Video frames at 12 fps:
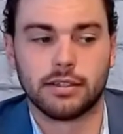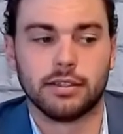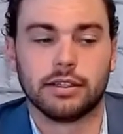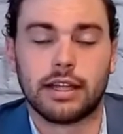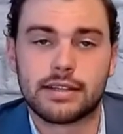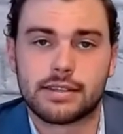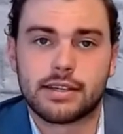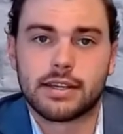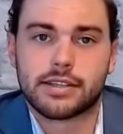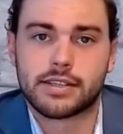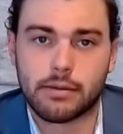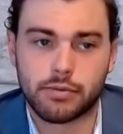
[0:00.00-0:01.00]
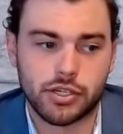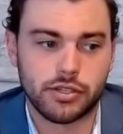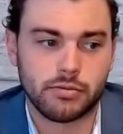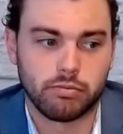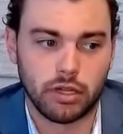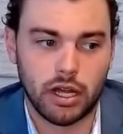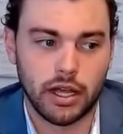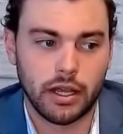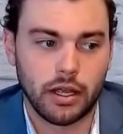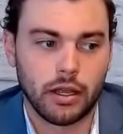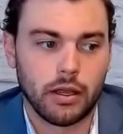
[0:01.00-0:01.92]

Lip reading: unless exceptions apply.